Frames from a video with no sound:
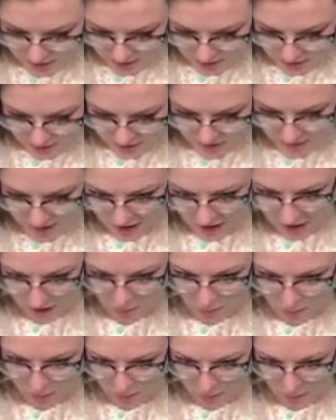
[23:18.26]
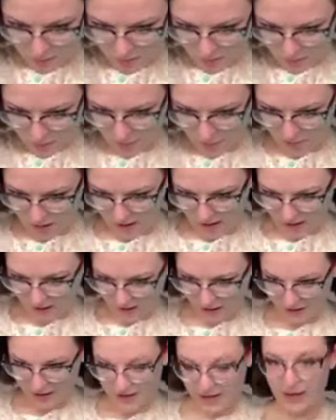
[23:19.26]
and that by,
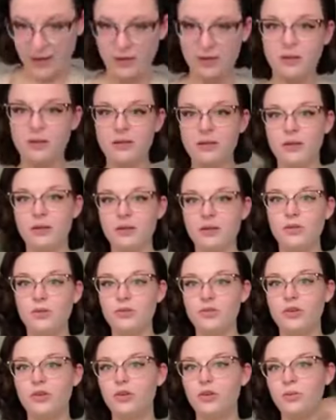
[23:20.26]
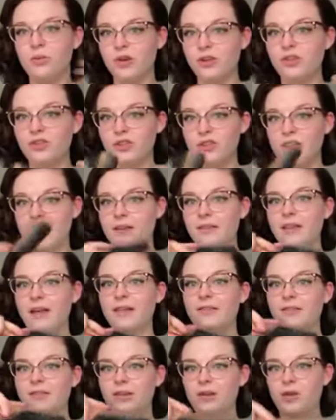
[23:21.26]
again, using your brush to take the
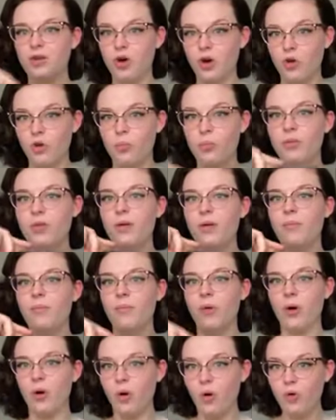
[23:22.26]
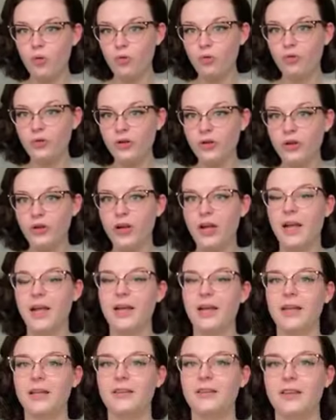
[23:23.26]
ends and comb them over your
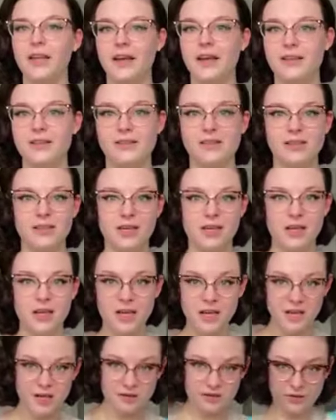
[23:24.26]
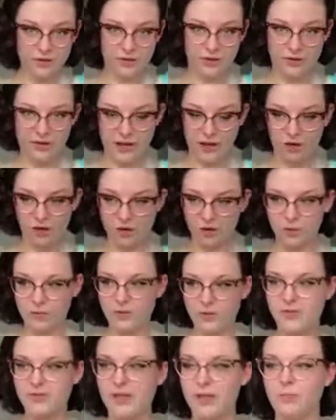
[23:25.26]
hand nicely so that they all go in
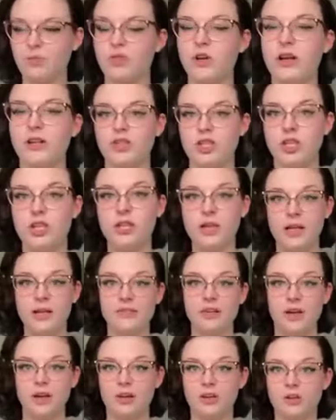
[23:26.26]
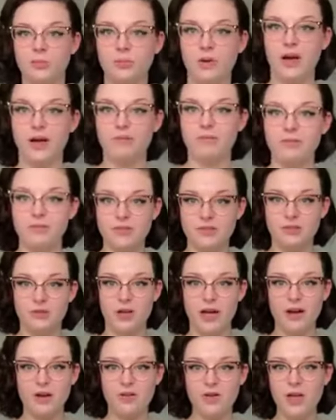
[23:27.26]
the same direction, it's got a good puff. So
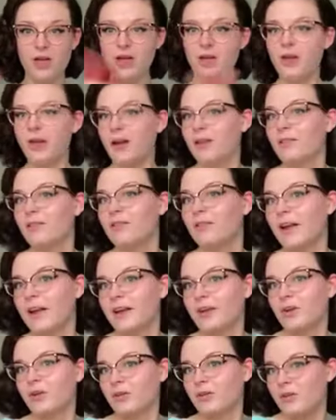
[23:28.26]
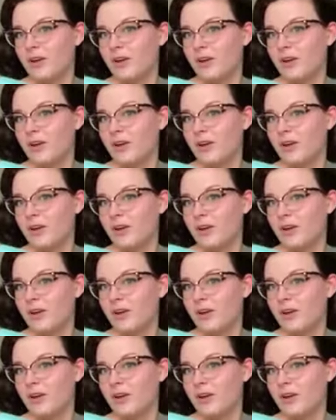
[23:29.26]
now, light coat of